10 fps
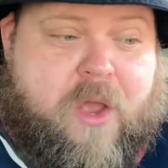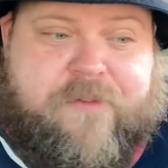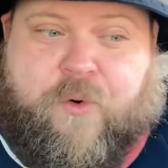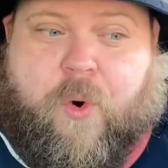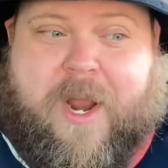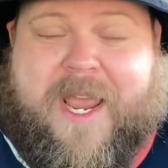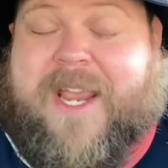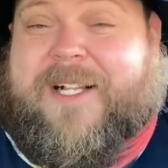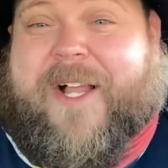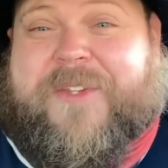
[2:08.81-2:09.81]
for
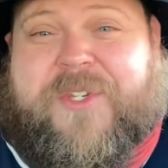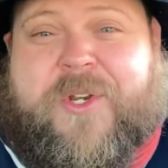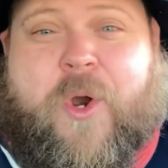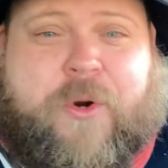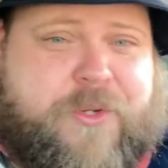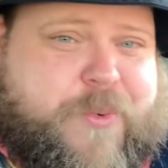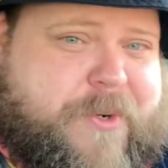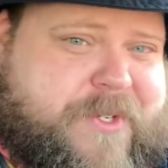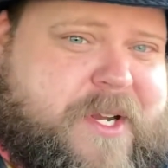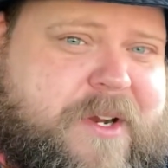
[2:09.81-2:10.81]
a classic Arnold
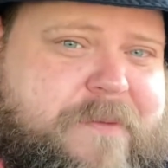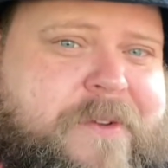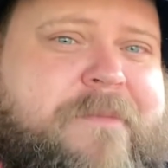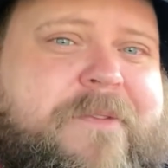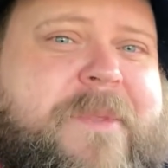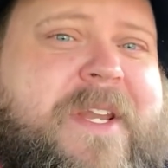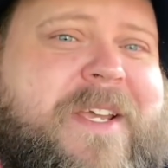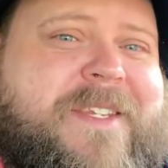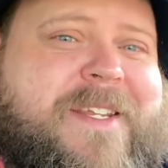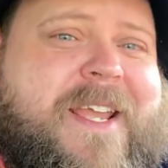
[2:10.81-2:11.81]
Schwarzenegger film from the
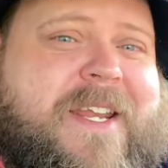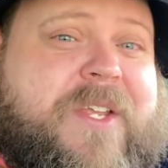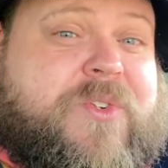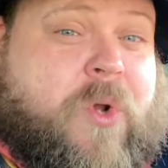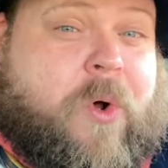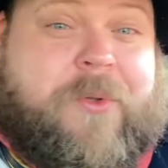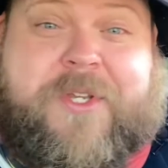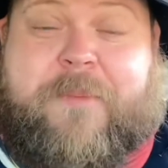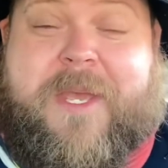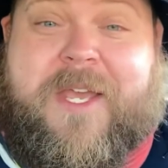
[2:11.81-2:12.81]
1980s called
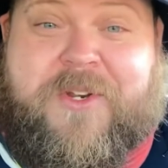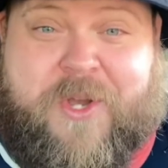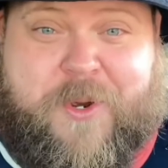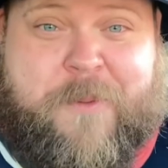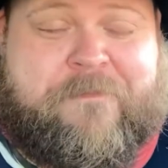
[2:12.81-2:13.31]
Commando.